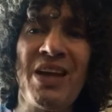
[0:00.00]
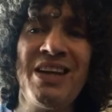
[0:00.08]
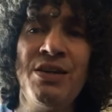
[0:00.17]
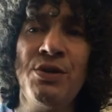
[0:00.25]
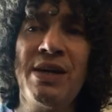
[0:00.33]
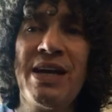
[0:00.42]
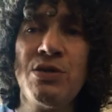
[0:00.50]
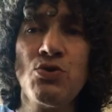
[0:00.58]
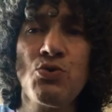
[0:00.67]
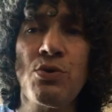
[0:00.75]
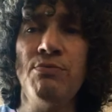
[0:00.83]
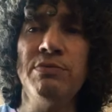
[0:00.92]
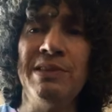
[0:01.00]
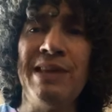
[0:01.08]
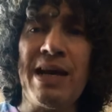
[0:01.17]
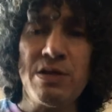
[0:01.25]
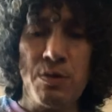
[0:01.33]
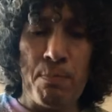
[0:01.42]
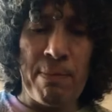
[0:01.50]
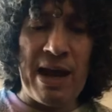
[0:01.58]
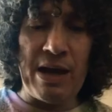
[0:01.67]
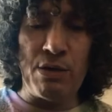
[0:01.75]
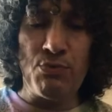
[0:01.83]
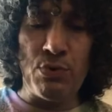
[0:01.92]
you get sort of less
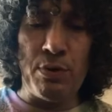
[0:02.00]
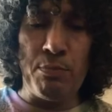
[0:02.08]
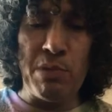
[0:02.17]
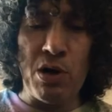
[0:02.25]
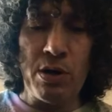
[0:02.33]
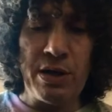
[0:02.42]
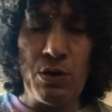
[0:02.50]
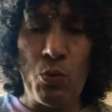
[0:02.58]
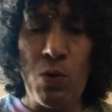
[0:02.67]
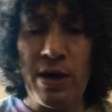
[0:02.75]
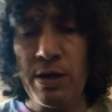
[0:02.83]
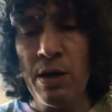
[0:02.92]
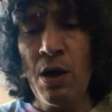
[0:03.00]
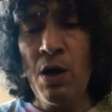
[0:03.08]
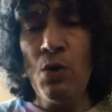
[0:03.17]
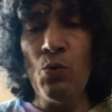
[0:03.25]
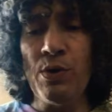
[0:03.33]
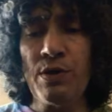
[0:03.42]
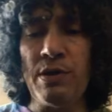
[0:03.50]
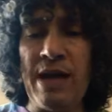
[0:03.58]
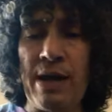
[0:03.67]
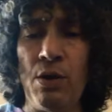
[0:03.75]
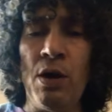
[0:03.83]
bang for the buck in a way with a